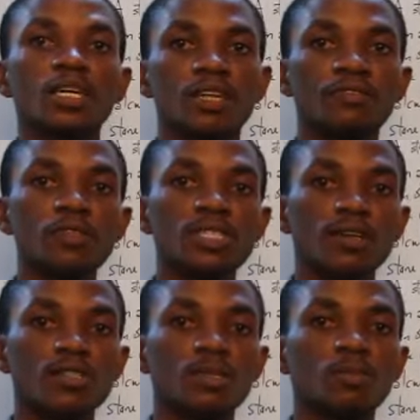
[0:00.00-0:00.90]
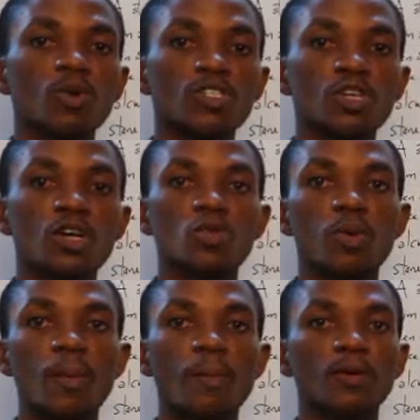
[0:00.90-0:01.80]
In a few seconds, some questions will
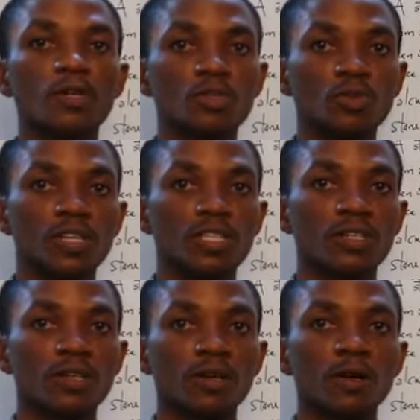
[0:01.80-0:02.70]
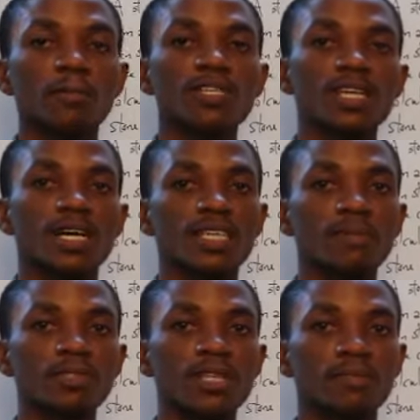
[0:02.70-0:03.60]
pop up on your screen. Please
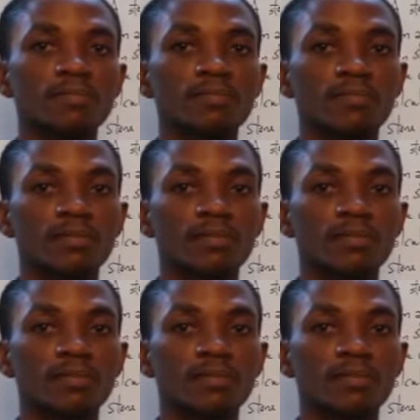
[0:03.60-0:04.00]
attempt them.